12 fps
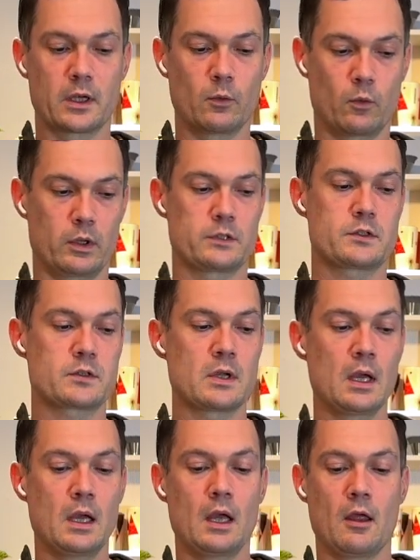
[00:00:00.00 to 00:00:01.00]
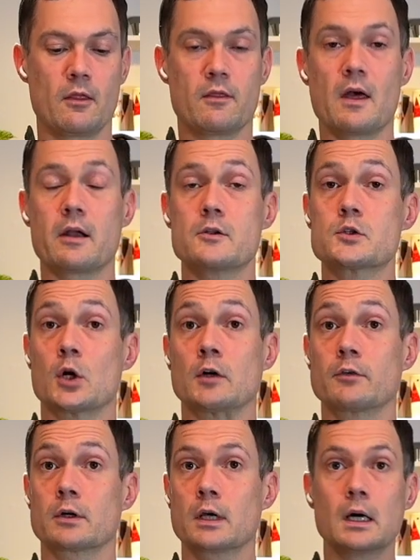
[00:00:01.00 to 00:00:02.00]
Once that is
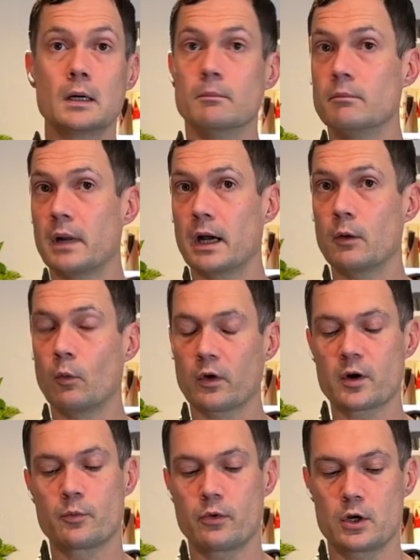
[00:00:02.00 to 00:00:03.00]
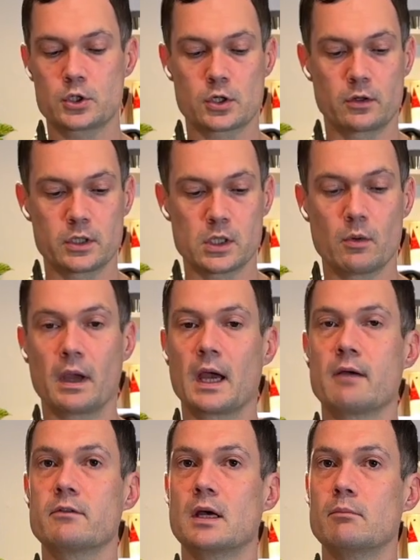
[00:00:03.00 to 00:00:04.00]
overcome by water pressure, you
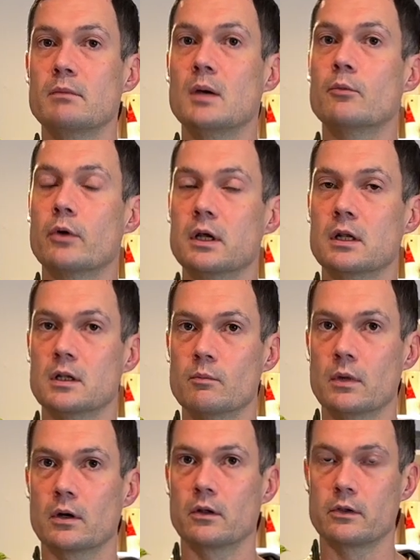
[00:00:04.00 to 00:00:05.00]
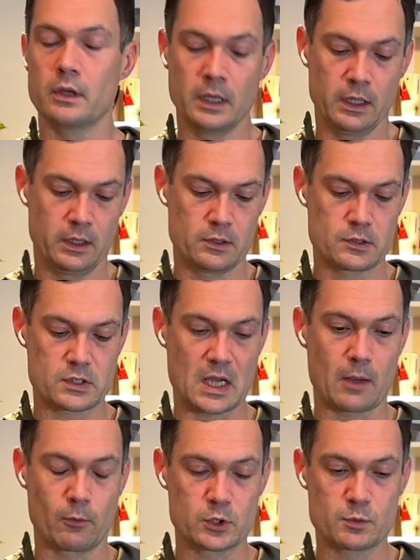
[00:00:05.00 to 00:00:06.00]
have that membrane in the middle,
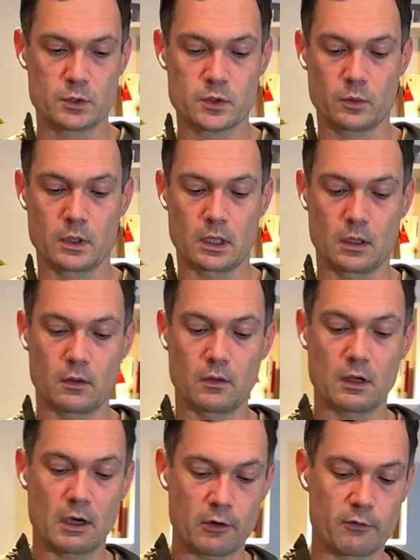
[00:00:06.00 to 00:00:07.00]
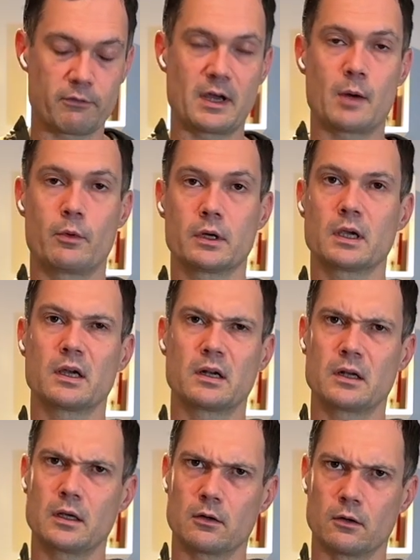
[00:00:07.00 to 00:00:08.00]
sandwiched between the outer fabric and
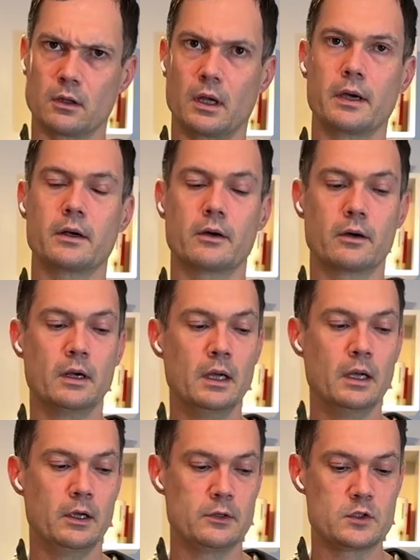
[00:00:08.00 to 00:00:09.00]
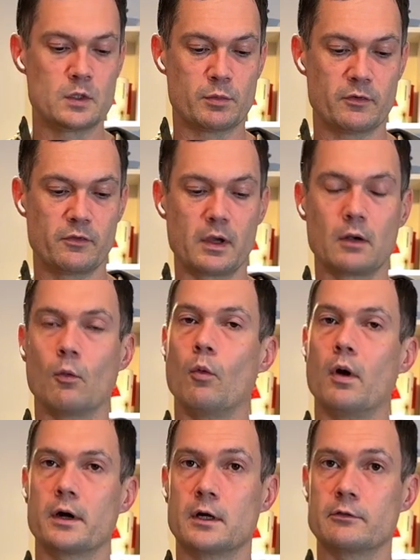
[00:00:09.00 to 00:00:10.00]
an inner liner to prevent
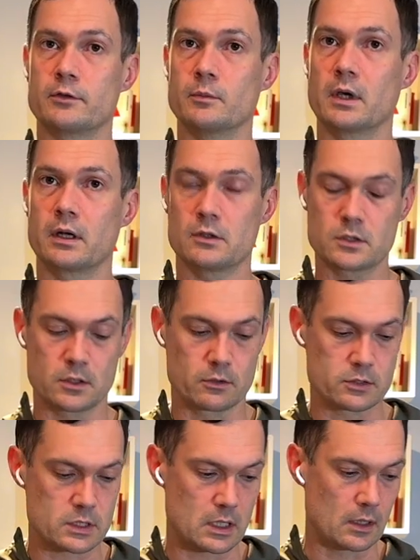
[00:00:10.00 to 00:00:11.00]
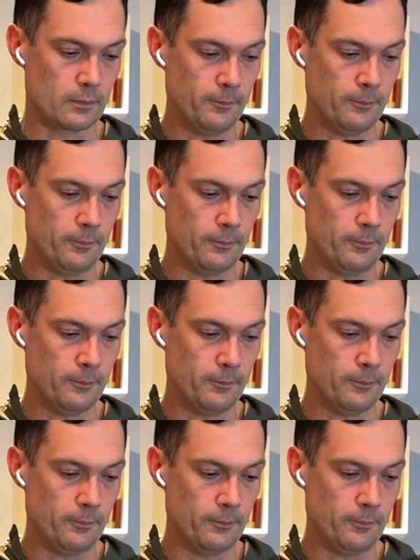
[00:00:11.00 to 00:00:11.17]
water from getting to your skin.